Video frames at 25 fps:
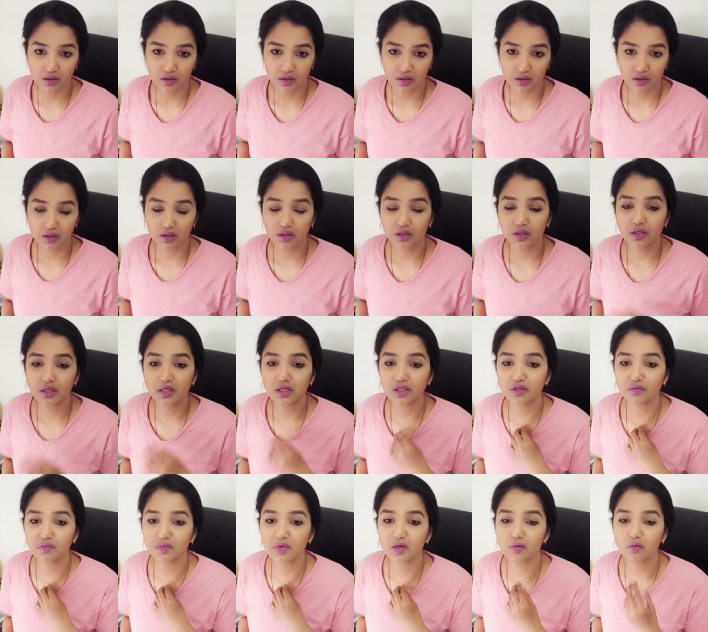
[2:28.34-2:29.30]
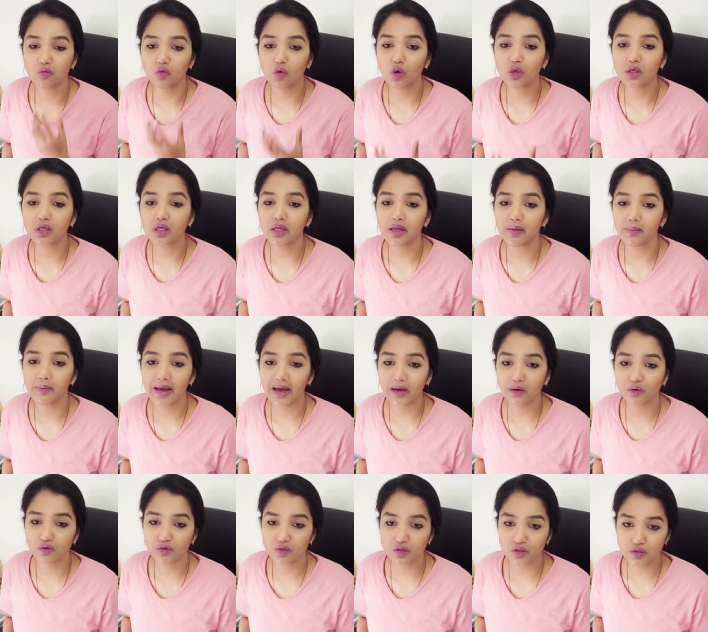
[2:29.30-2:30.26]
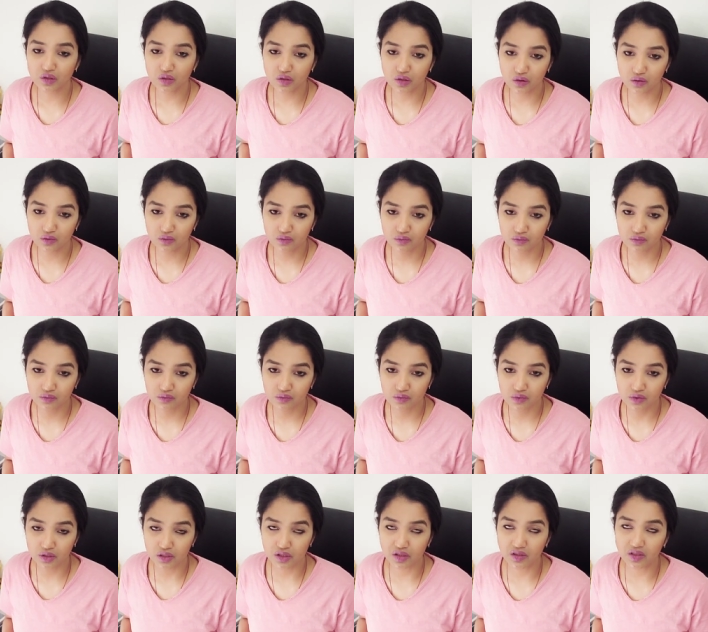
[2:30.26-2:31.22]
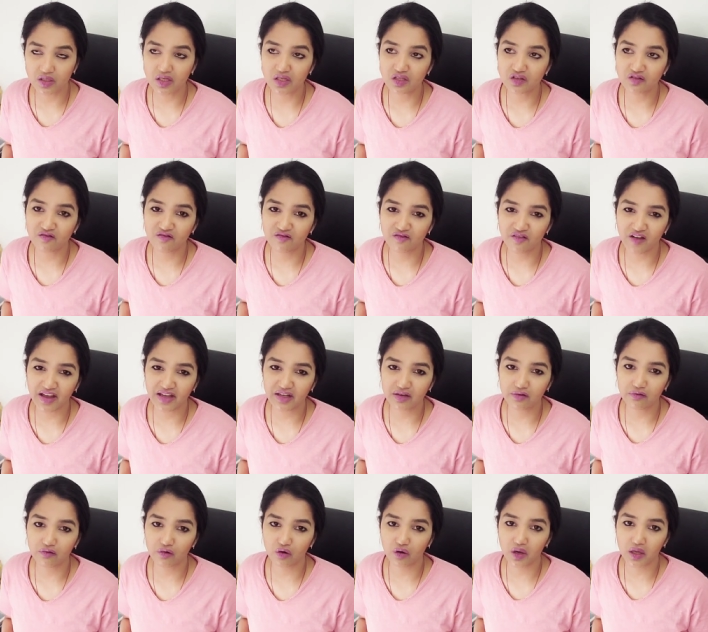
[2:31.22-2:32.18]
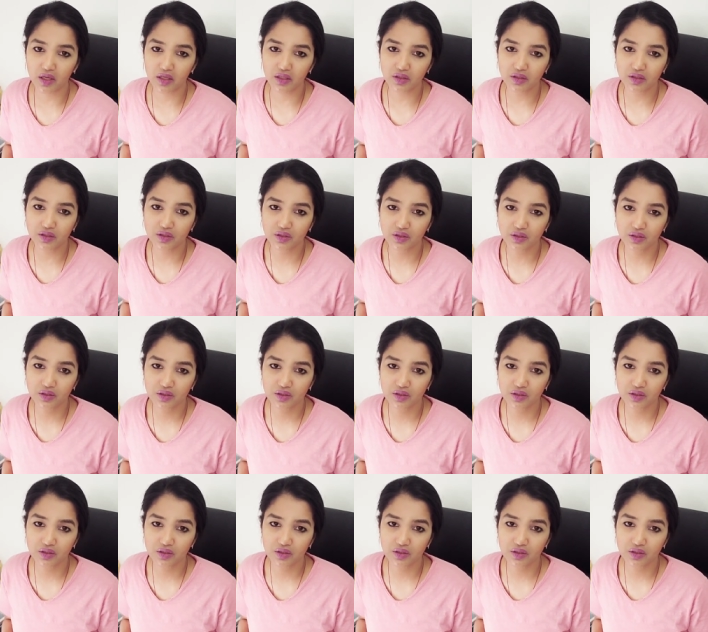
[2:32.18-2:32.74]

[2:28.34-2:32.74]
You need to be vocal about it. You need to fight for it.